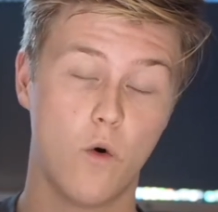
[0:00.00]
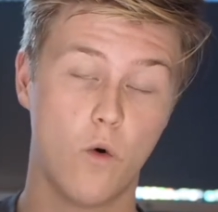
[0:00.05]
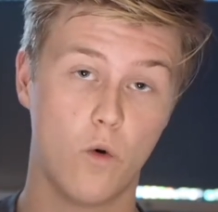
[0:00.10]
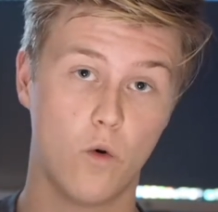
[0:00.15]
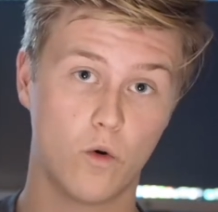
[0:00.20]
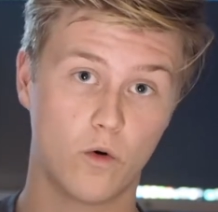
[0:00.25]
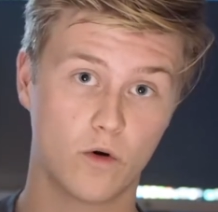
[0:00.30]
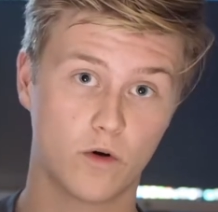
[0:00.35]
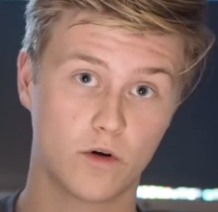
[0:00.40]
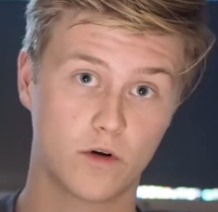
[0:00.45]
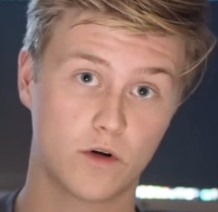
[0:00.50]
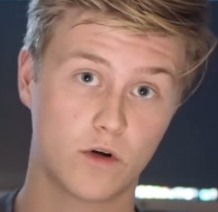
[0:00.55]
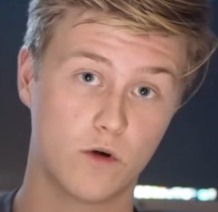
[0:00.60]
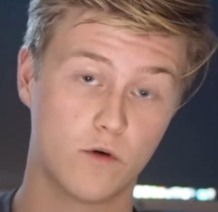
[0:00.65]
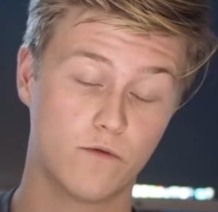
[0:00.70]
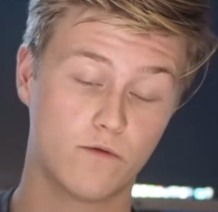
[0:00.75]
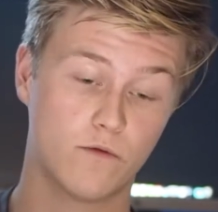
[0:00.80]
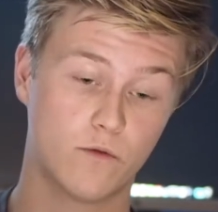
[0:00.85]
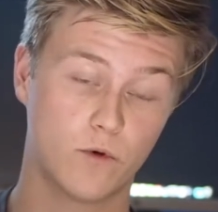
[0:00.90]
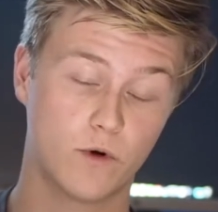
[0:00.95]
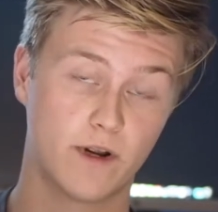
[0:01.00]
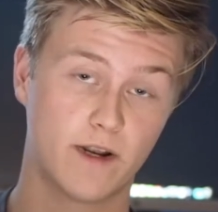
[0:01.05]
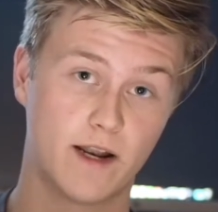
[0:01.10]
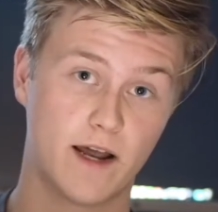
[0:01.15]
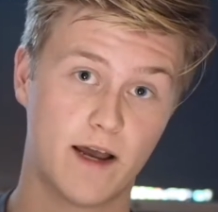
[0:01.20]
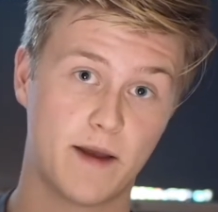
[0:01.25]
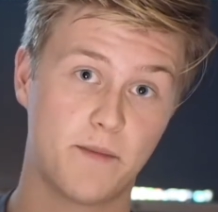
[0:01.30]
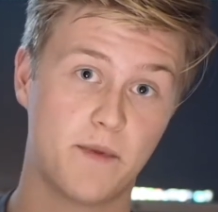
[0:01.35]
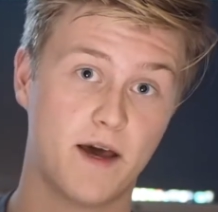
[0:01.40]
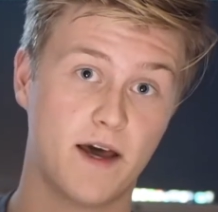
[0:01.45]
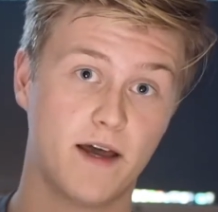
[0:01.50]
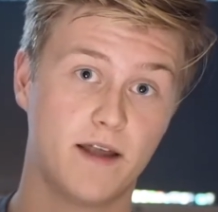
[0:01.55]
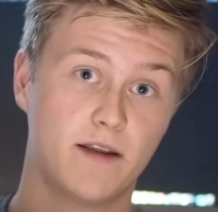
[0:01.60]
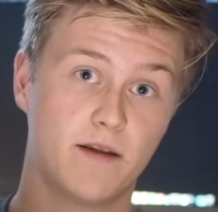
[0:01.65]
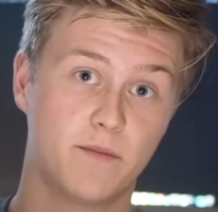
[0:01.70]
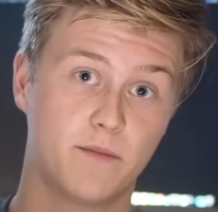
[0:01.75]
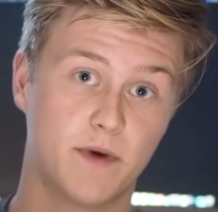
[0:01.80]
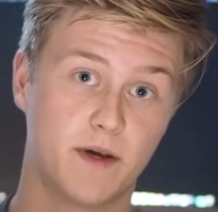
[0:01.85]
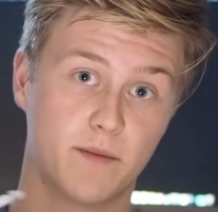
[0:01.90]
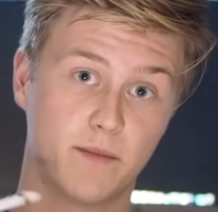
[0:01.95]
or go for an iPad
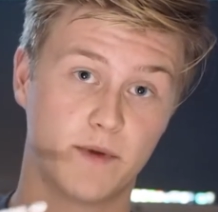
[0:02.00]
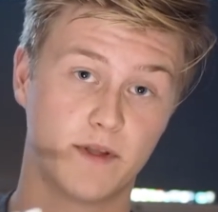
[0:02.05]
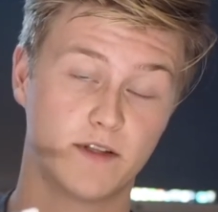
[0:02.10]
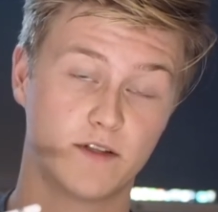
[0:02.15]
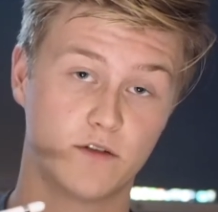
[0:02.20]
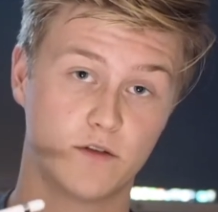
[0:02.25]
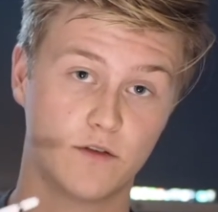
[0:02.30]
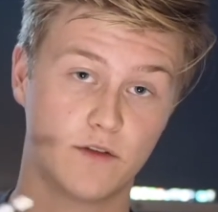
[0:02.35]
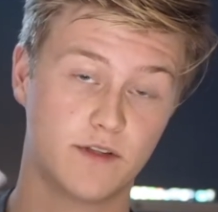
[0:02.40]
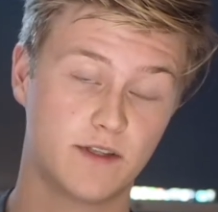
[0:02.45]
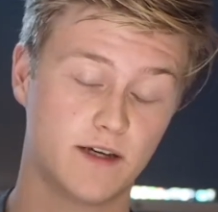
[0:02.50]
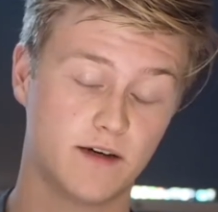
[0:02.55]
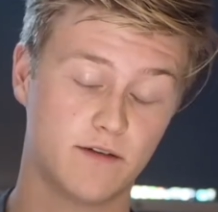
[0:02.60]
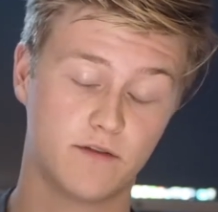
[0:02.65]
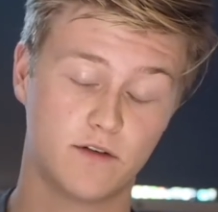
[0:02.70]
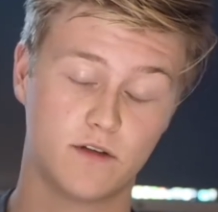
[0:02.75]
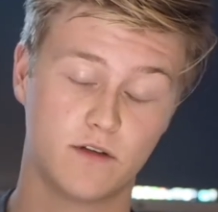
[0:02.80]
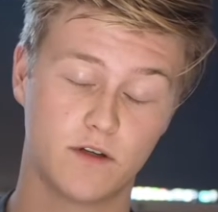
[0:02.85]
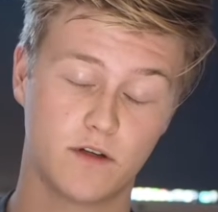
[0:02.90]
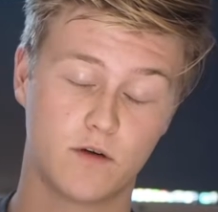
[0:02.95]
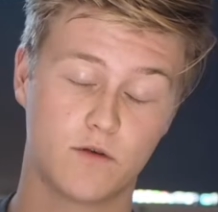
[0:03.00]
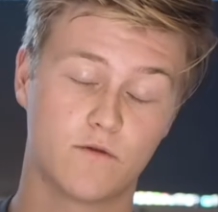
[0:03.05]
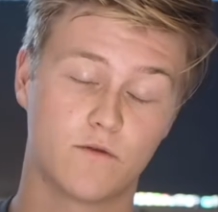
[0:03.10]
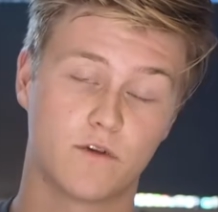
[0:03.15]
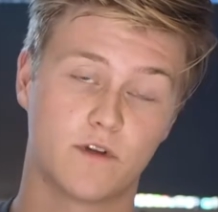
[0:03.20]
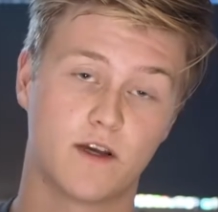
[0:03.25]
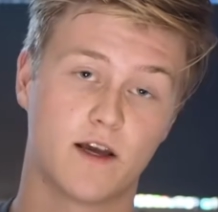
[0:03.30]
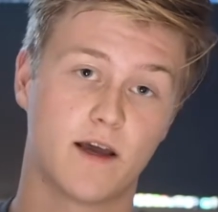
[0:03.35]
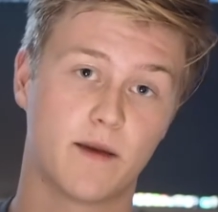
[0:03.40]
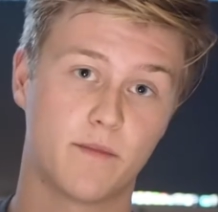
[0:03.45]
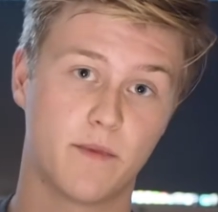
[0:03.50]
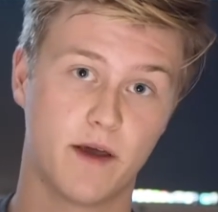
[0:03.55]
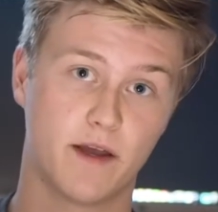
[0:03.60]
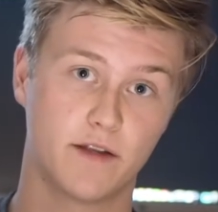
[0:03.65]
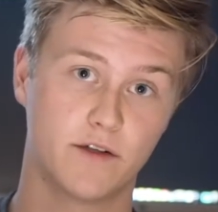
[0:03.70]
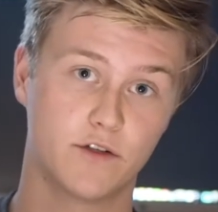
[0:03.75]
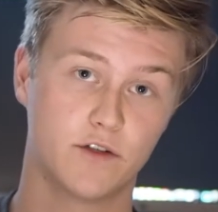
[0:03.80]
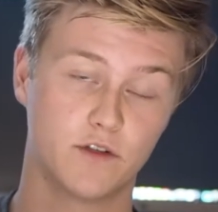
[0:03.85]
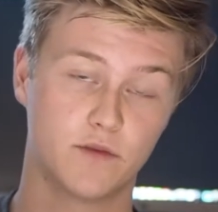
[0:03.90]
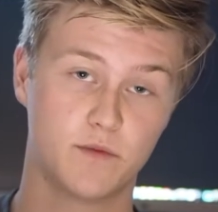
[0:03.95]
and buy a pencil, definitely go for the
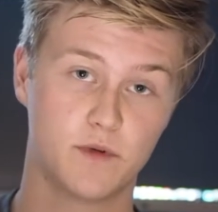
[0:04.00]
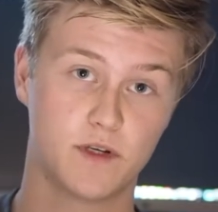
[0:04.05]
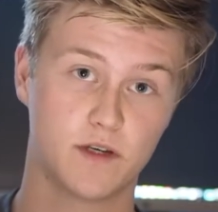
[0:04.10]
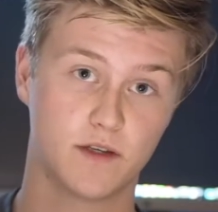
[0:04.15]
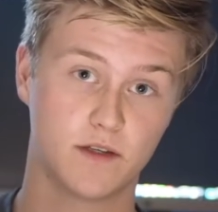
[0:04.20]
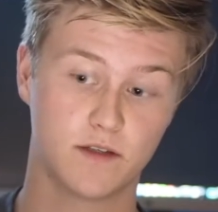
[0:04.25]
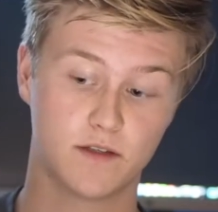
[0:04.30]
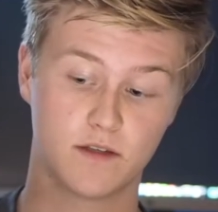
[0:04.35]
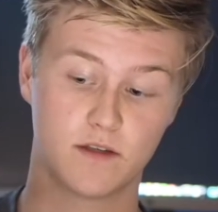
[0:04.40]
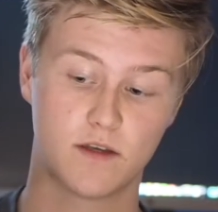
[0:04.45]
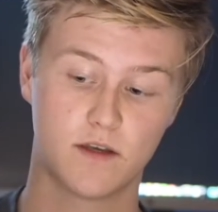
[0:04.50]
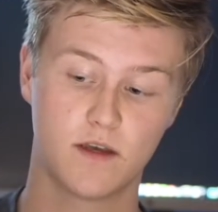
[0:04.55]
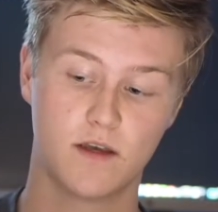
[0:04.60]
iPad just because